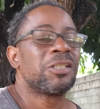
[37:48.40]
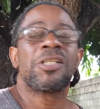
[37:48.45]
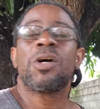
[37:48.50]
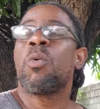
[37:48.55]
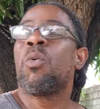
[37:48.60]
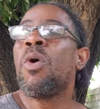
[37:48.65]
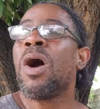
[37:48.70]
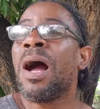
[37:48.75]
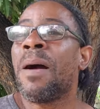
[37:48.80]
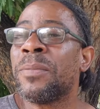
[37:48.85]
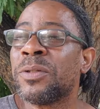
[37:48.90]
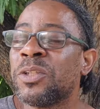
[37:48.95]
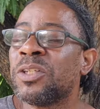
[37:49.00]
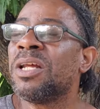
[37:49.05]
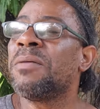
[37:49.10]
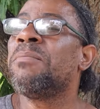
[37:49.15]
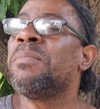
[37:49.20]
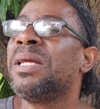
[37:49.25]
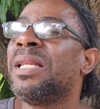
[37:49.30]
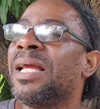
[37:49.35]
So warm to
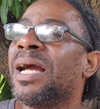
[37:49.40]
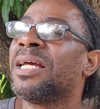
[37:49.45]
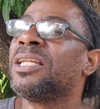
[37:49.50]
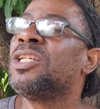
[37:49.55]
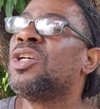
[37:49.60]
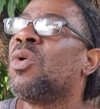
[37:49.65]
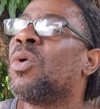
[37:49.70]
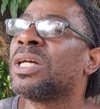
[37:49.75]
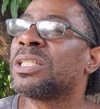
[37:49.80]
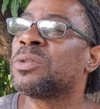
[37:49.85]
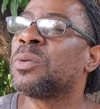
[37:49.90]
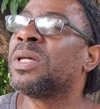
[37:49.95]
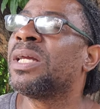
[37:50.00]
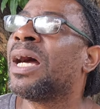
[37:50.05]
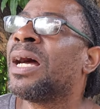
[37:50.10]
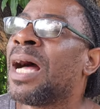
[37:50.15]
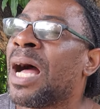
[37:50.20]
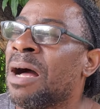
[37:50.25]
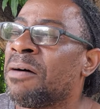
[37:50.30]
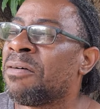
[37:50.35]
the million US where
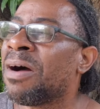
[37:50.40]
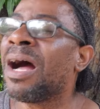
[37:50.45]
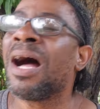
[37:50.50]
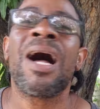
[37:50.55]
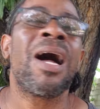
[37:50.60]
you have an